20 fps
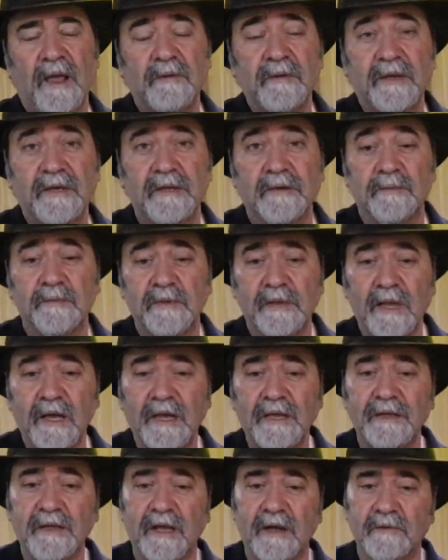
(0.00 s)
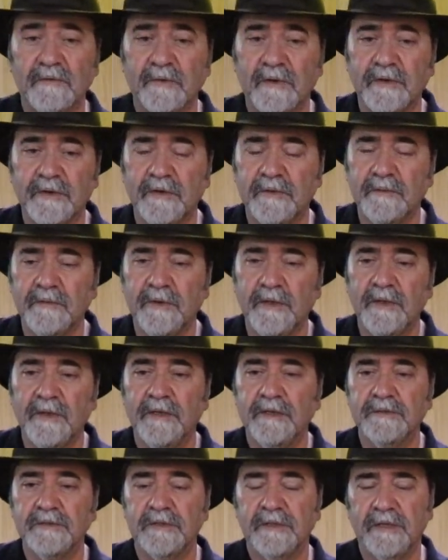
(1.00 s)
Now we can apply that rhythm
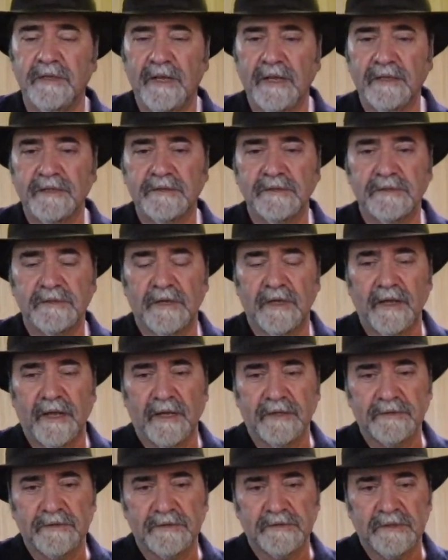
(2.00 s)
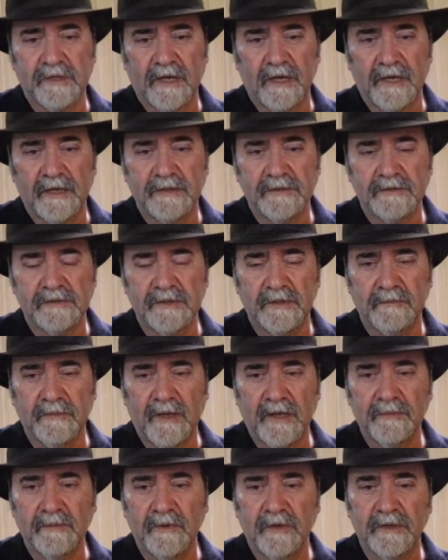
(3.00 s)
to the next exercise. In
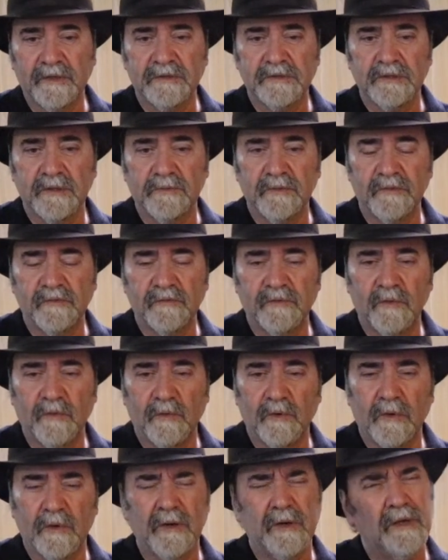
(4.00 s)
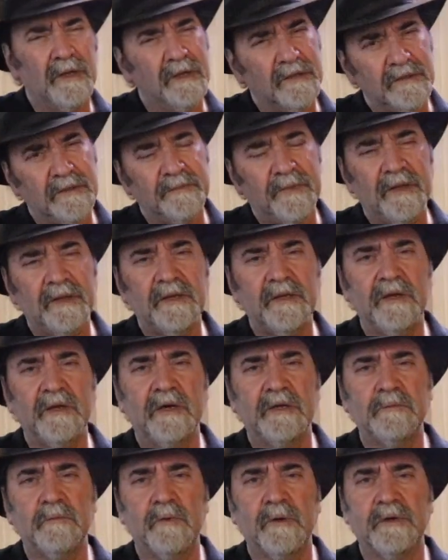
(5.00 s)
my book it's number 4.
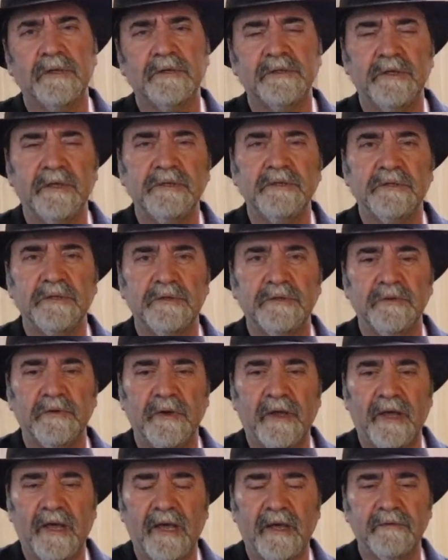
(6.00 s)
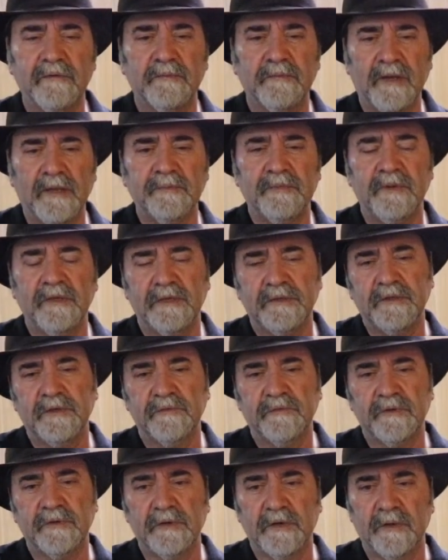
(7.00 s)
Depending on what edition you have, it might be a
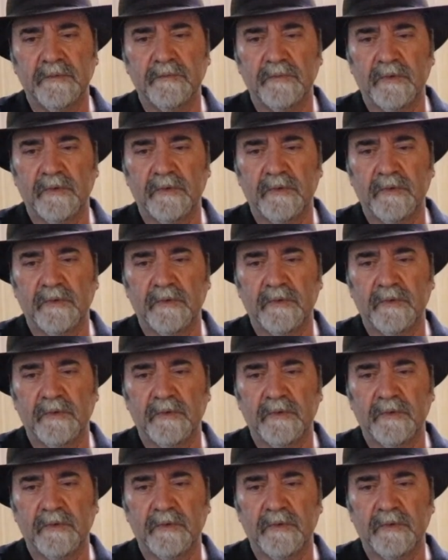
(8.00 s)
different